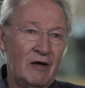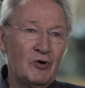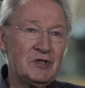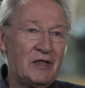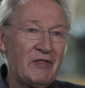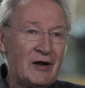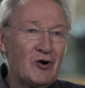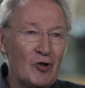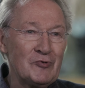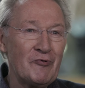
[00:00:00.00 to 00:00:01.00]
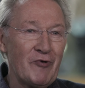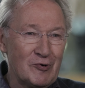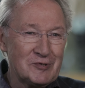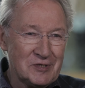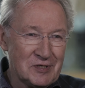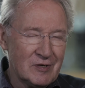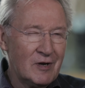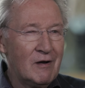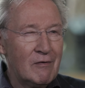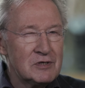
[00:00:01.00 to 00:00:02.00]
what they then called neurosis,
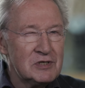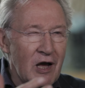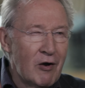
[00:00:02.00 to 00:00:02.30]
which